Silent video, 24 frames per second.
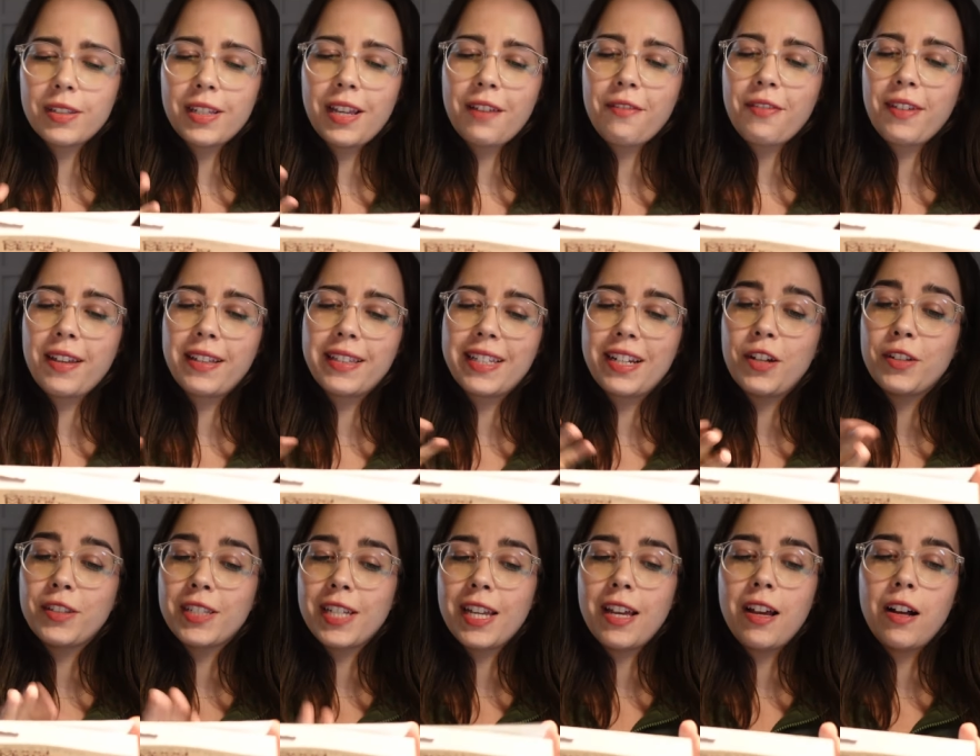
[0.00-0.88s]
I think the
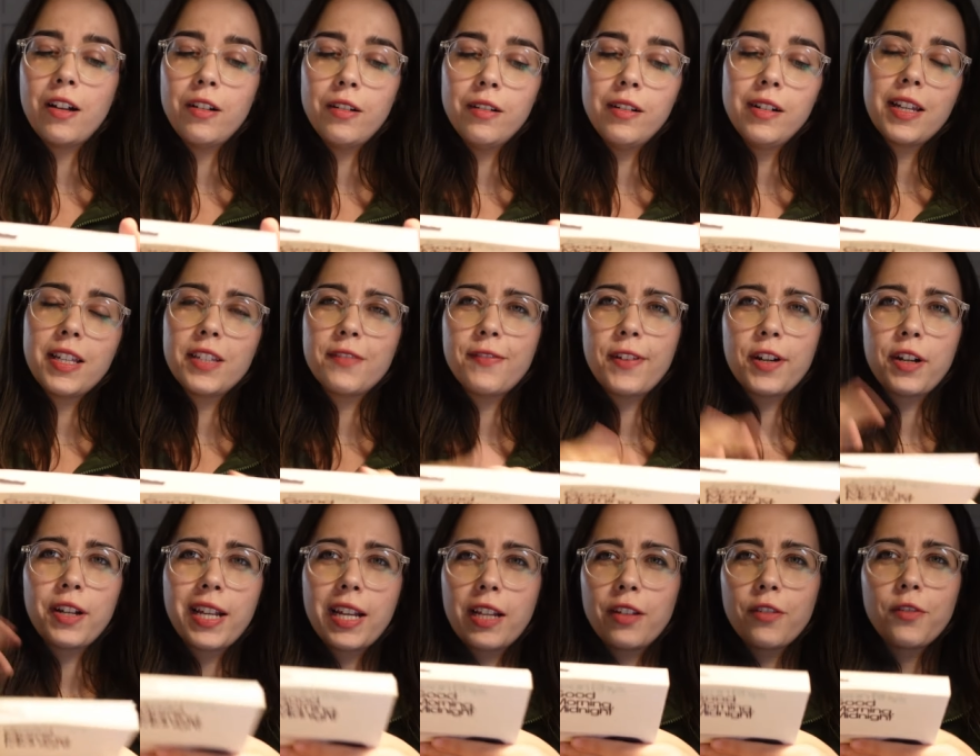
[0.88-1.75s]
hotel is
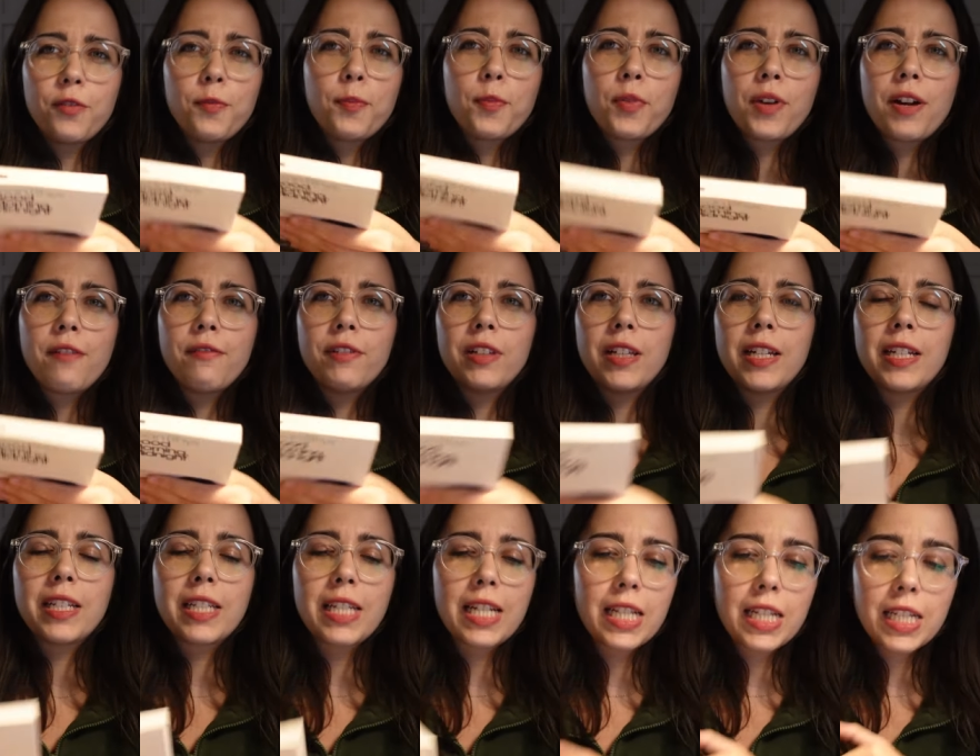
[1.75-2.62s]
very kind of
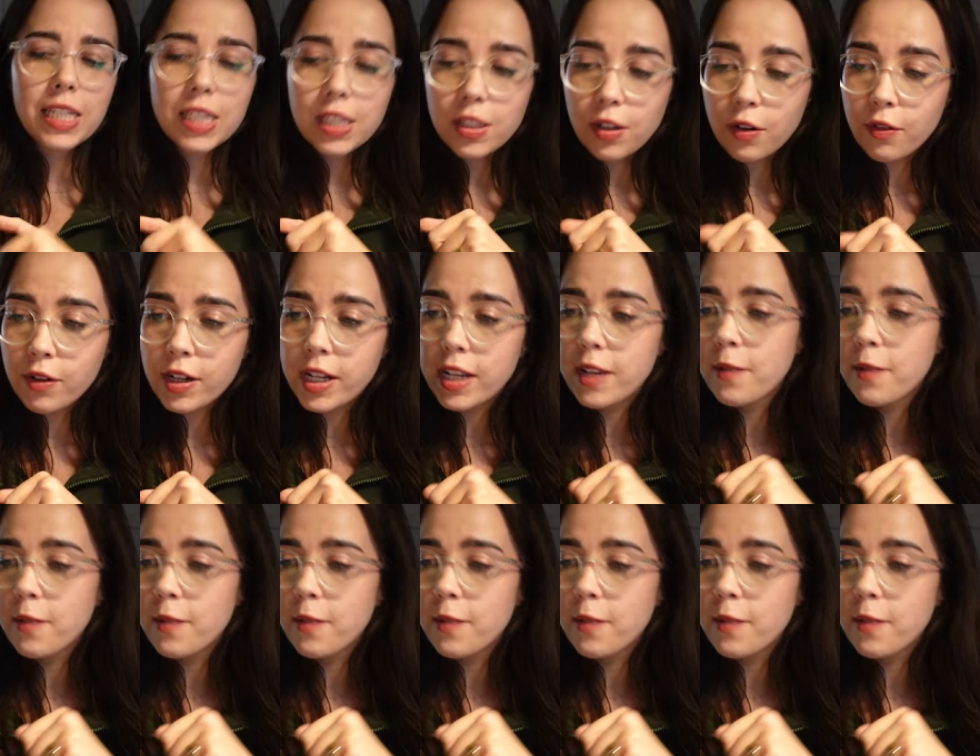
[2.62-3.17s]
prevalent in the story.